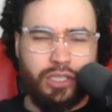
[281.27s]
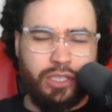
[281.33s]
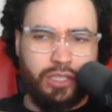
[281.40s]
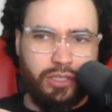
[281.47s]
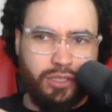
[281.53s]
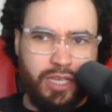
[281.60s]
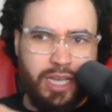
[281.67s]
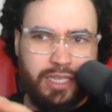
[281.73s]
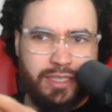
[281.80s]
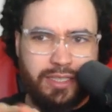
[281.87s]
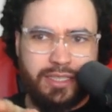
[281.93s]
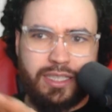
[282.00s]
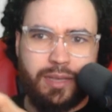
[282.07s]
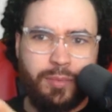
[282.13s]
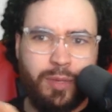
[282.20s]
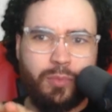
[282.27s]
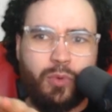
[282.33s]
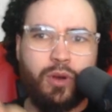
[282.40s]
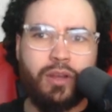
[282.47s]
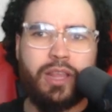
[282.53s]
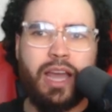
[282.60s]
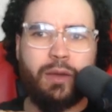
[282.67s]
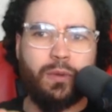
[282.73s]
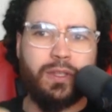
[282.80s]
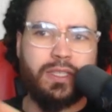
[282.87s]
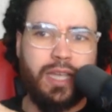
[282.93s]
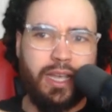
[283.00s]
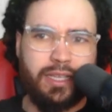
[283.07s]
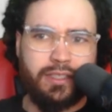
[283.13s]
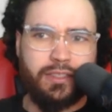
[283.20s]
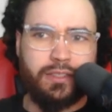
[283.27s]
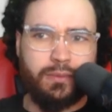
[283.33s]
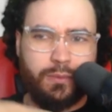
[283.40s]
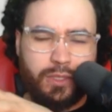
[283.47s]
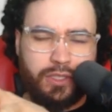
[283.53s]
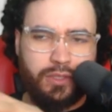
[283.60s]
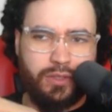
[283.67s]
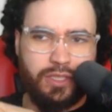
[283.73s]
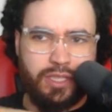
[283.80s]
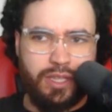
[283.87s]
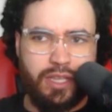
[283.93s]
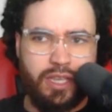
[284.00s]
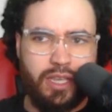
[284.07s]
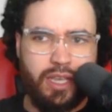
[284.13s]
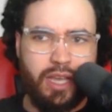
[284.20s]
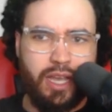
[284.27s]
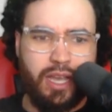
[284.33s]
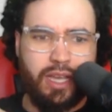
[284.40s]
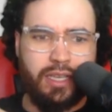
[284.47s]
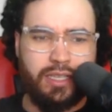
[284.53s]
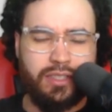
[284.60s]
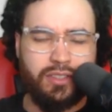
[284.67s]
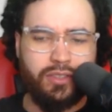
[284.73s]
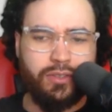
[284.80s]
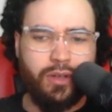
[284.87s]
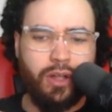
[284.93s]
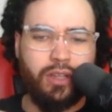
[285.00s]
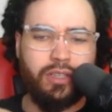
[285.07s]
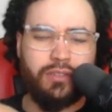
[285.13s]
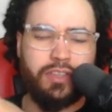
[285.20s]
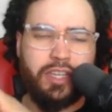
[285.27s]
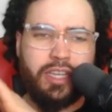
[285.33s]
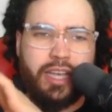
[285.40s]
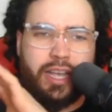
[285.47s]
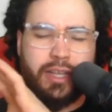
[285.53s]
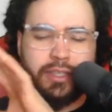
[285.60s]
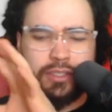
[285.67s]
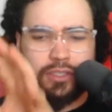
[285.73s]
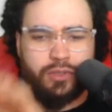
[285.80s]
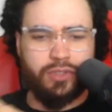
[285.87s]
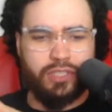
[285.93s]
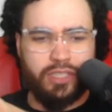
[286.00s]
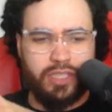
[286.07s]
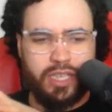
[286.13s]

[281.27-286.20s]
You'll kind of see a bit more of that once you see the install of it and you see